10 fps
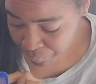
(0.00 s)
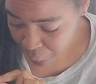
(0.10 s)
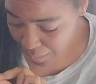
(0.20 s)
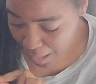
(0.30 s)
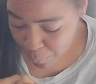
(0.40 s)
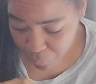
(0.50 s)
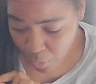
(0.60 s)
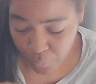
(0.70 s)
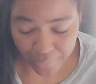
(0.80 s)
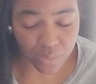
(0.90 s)
I'm
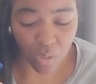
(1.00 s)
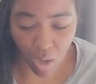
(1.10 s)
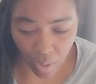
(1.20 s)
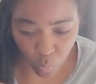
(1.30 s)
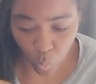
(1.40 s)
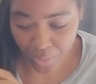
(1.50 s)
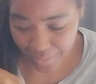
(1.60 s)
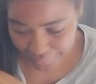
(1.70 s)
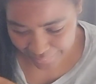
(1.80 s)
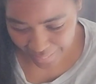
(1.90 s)
focused on what it
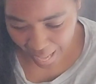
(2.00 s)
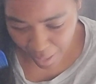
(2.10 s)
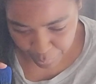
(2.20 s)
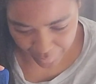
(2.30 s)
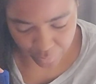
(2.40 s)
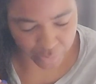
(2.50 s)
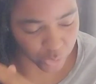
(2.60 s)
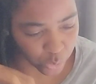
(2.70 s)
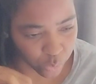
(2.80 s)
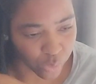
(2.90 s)
is that I'm there to
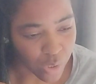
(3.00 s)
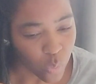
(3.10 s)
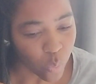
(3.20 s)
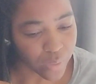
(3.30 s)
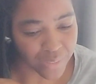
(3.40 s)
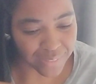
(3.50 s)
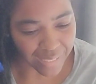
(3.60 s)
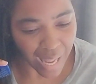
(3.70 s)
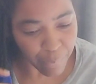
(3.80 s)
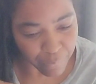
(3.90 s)
do, what it is that
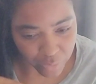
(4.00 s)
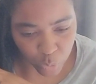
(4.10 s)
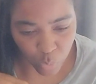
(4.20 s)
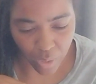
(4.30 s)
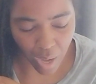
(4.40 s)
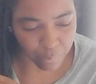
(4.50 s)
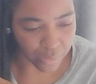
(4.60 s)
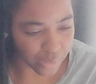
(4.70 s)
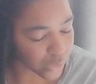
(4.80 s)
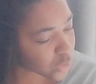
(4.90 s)
I'm there to
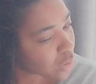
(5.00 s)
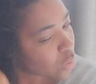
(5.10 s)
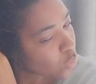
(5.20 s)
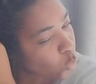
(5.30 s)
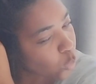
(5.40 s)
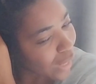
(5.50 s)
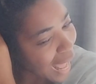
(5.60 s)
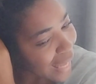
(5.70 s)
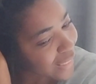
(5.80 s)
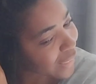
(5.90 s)
accomplish, what I
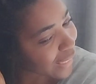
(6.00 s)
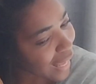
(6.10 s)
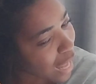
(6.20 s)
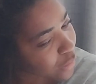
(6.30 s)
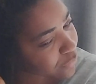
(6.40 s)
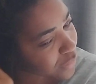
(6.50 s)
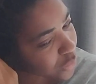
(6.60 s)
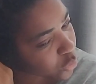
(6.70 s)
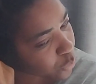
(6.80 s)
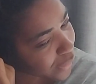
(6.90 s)
can get out of the
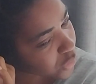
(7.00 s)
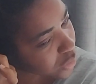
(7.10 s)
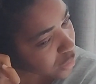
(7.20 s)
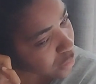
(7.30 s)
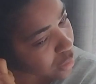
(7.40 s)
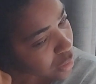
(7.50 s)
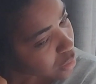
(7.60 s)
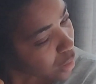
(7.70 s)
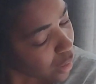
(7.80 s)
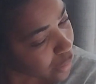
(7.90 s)
situation.
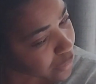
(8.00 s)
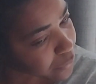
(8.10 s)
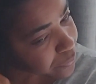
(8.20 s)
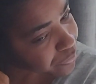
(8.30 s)
And